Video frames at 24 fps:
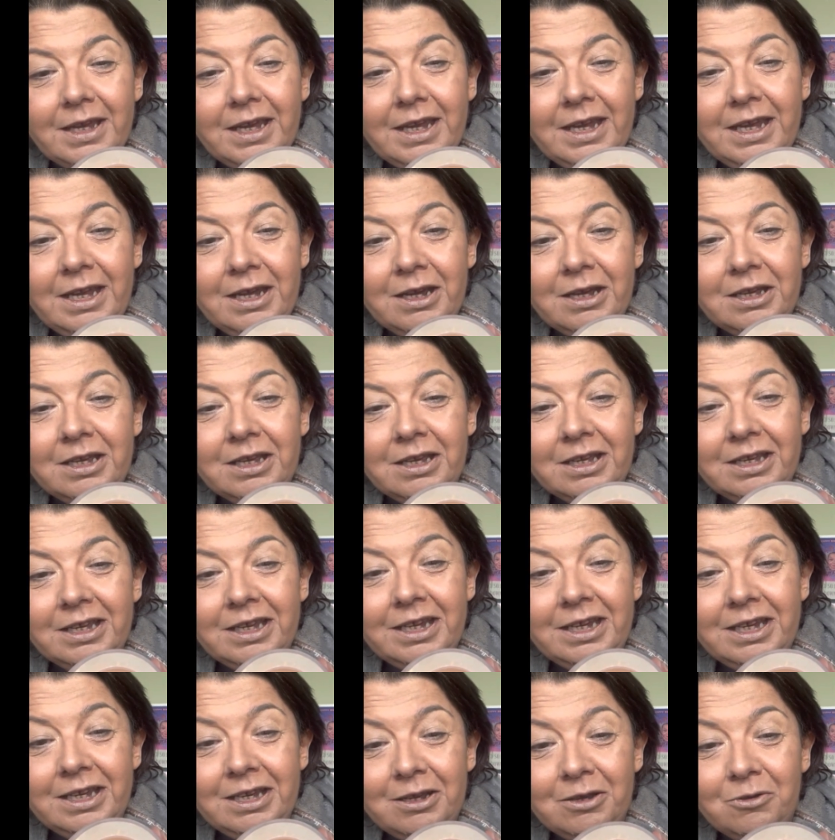
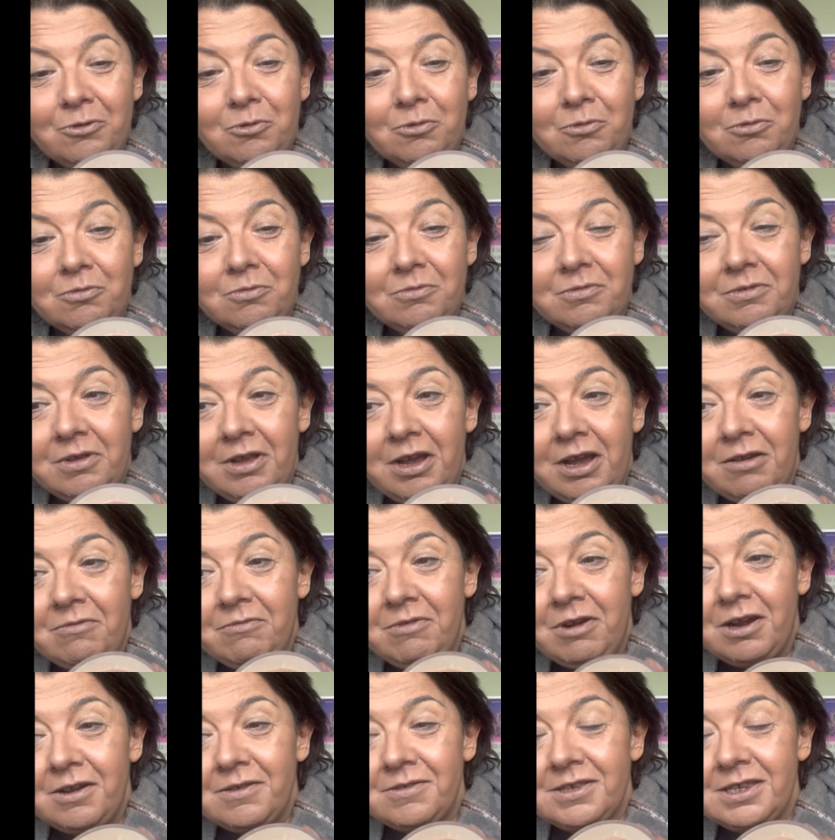it all
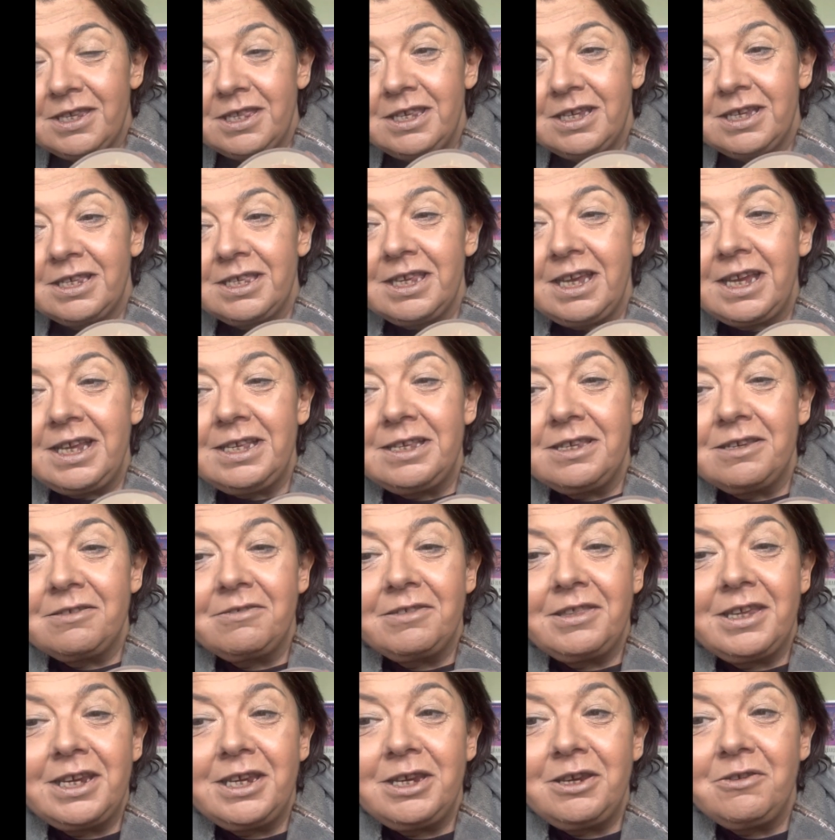arrives in the center
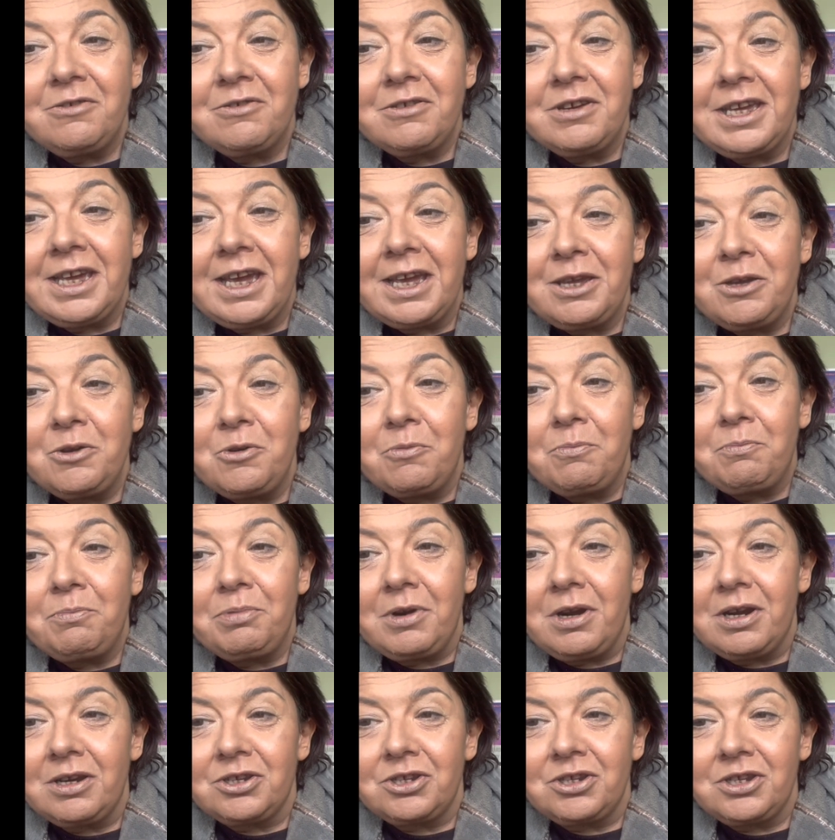and then you can get your
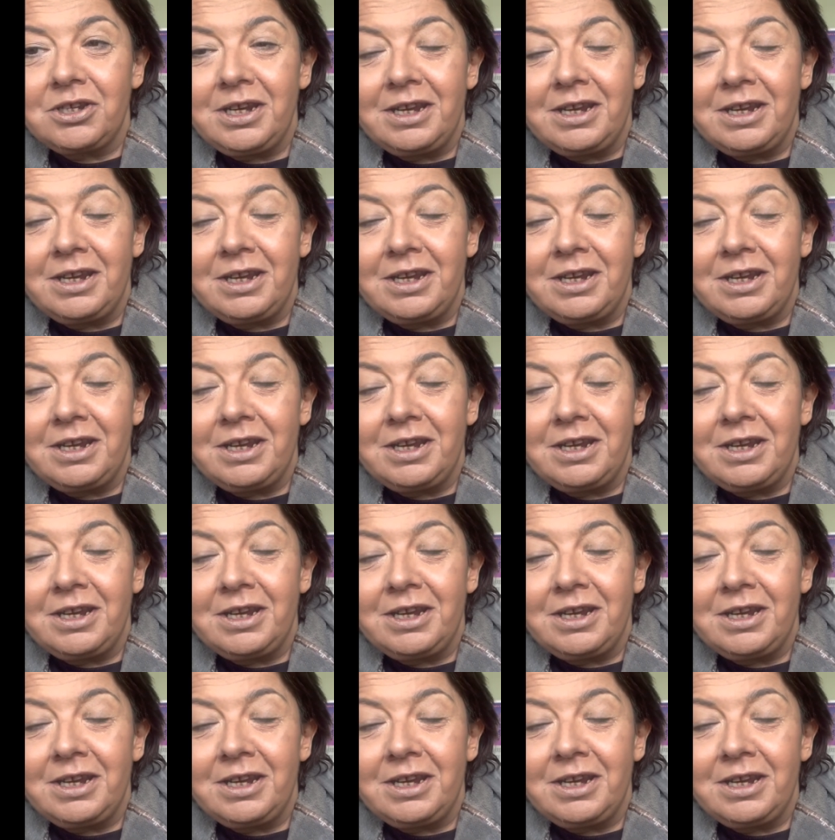brush.